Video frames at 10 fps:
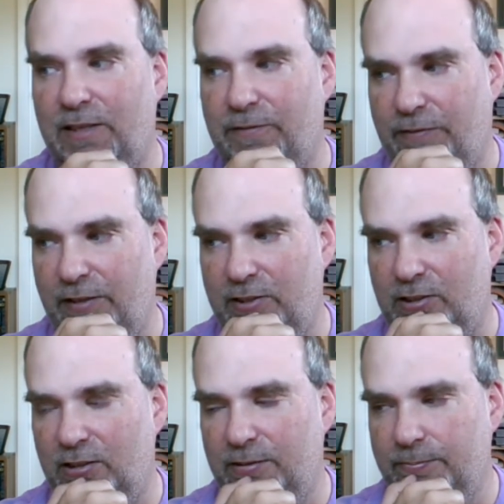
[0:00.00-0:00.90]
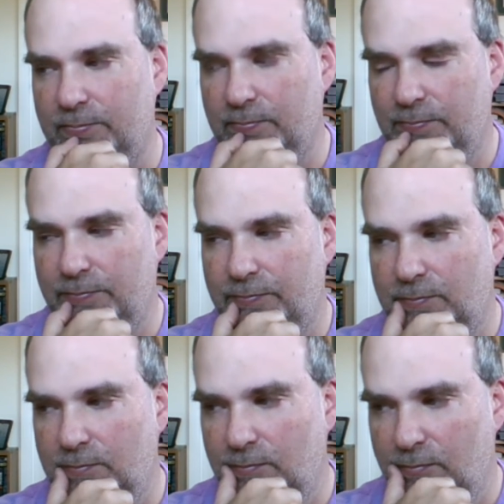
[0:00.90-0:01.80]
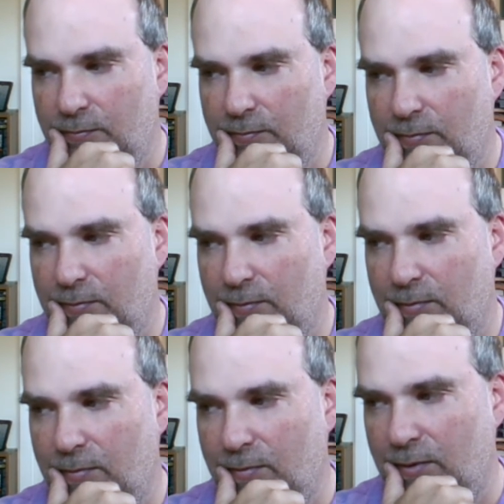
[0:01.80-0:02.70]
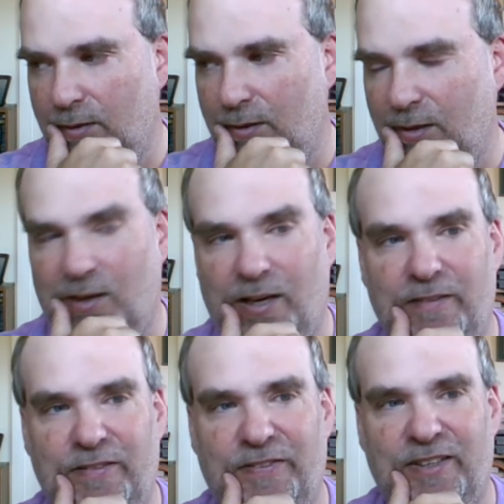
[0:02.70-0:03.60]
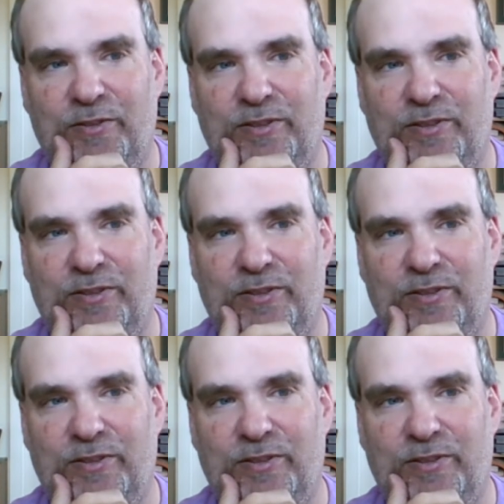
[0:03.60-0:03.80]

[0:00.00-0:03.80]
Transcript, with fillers: You know, Corbin's wrestled a lot of WrestleMania matches now that I think about it.